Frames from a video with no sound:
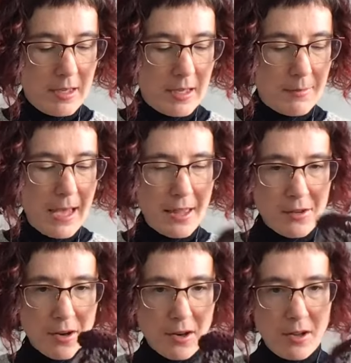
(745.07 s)
um,
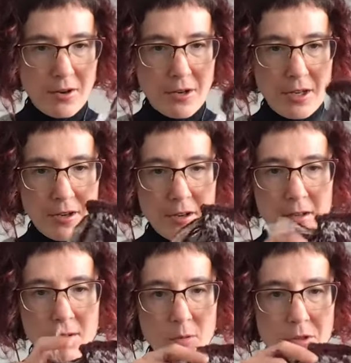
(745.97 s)
heather color
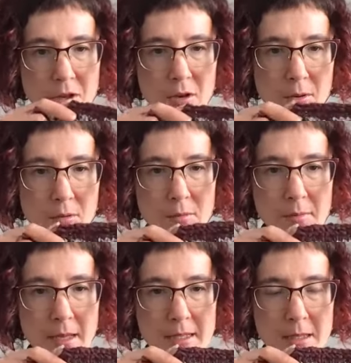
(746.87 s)
here with the
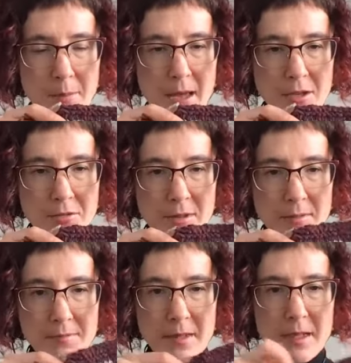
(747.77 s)
loam as the
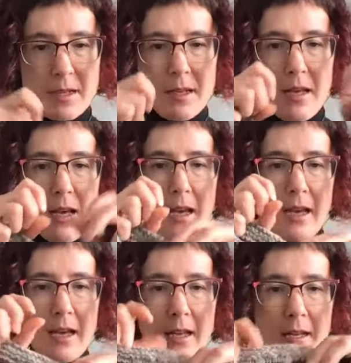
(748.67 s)
pattern
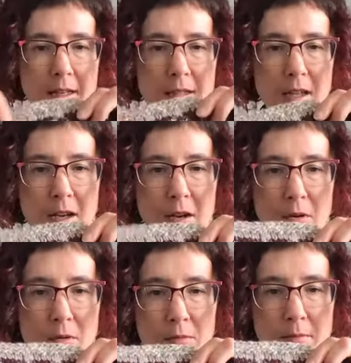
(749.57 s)
and the
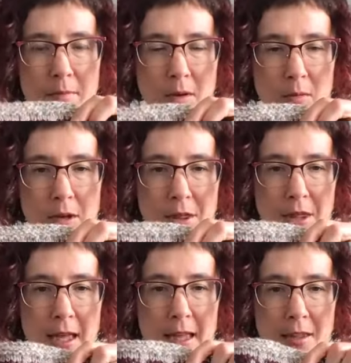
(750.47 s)
loam with
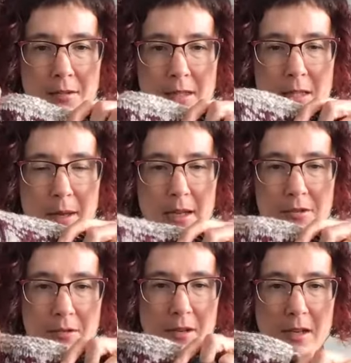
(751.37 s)
the heather as the
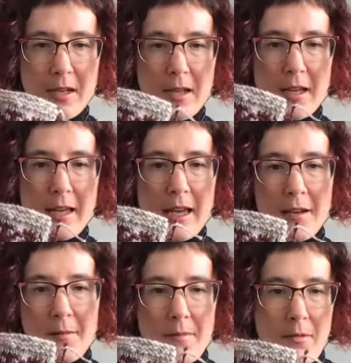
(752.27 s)
pattern.
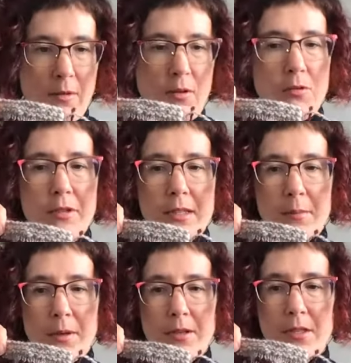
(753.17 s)
Again, I'll oh, hold this
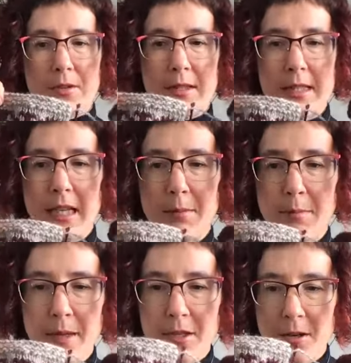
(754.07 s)
up here so you can see it a
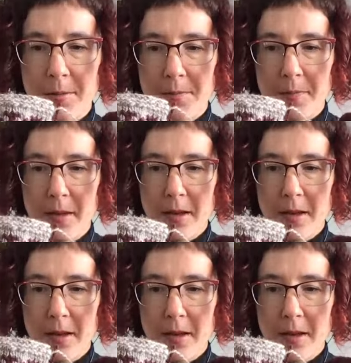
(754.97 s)
bit better.